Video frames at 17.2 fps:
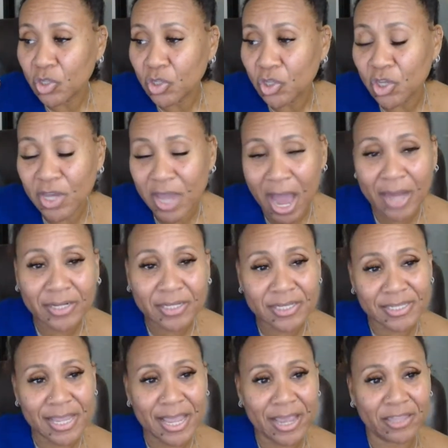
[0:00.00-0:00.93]
You got to
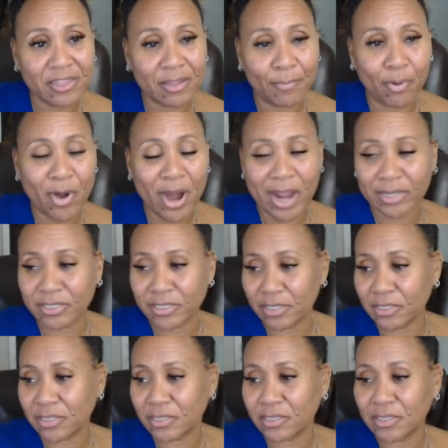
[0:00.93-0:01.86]
stay in the
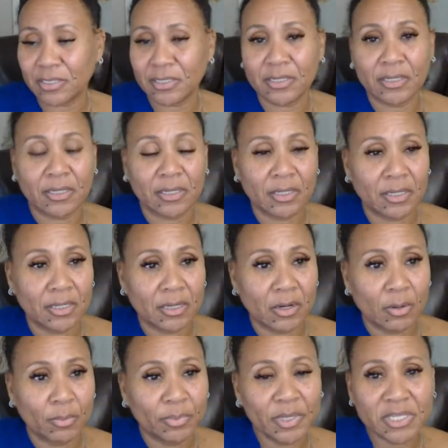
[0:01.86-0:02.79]
practice.
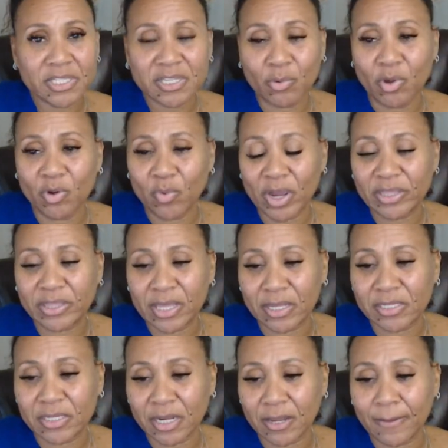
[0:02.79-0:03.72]
Please, someone write
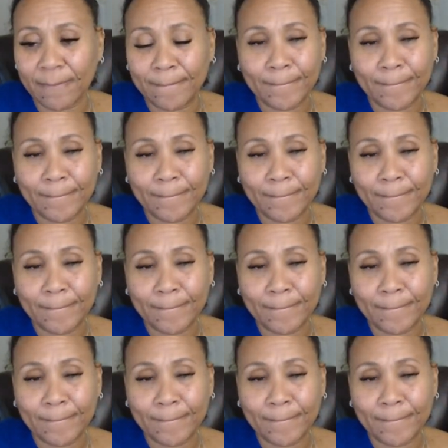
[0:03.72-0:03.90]
that down.